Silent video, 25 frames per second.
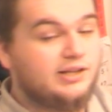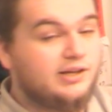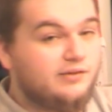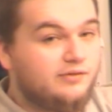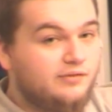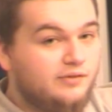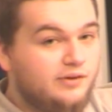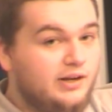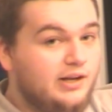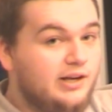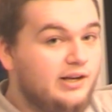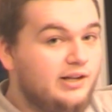instead
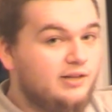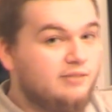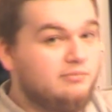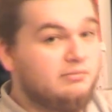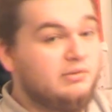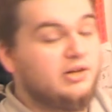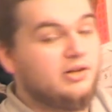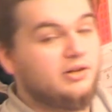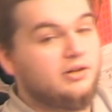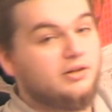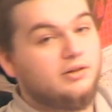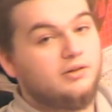of forgetting the
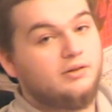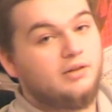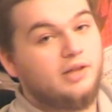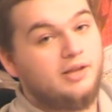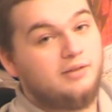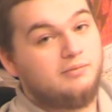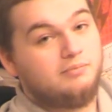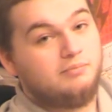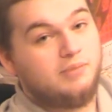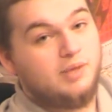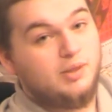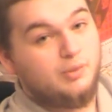middle
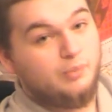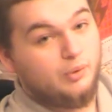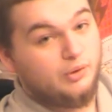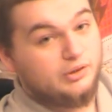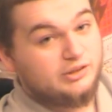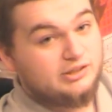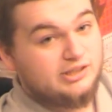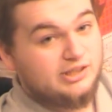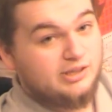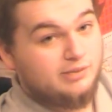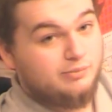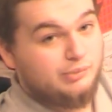like
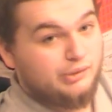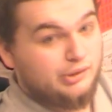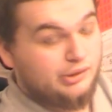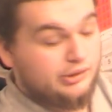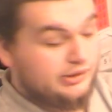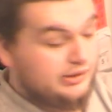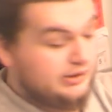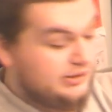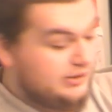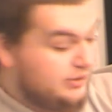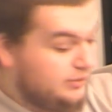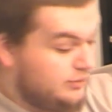people
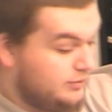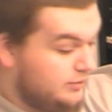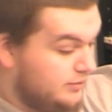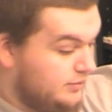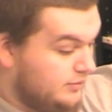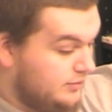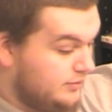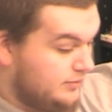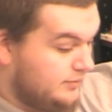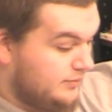typically do.